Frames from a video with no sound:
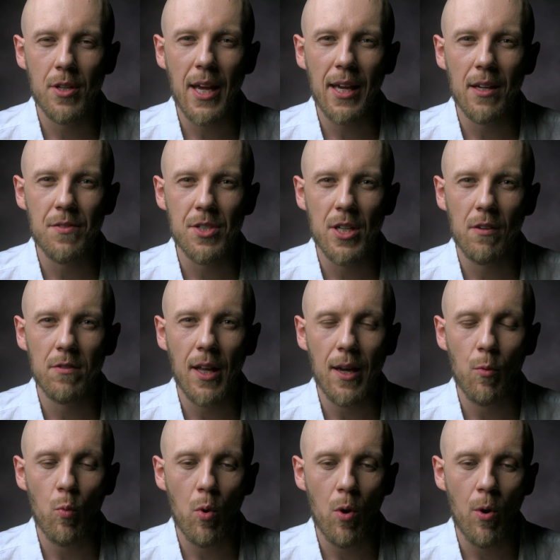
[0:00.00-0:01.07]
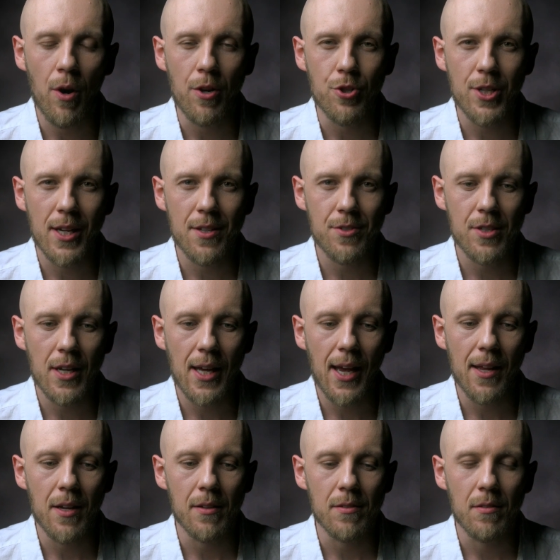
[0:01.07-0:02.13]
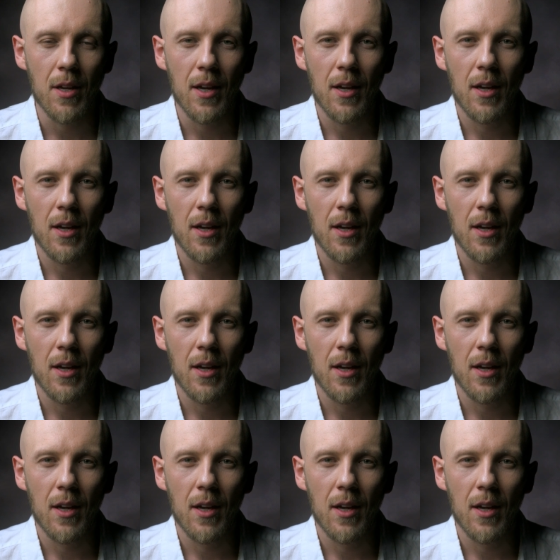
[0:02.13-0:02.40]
negative stuff like war and genocide and